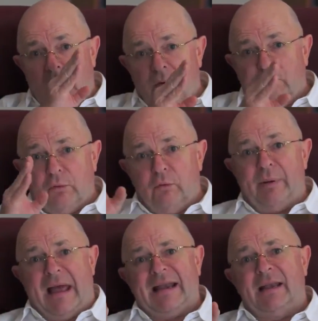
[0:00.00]
overall
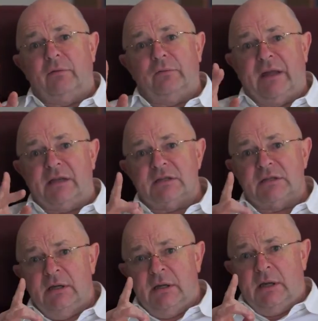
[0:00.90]
pattern of
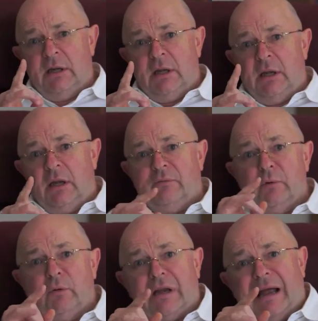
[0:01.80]
events, if
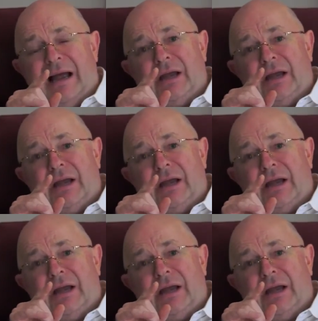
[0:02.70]
we want to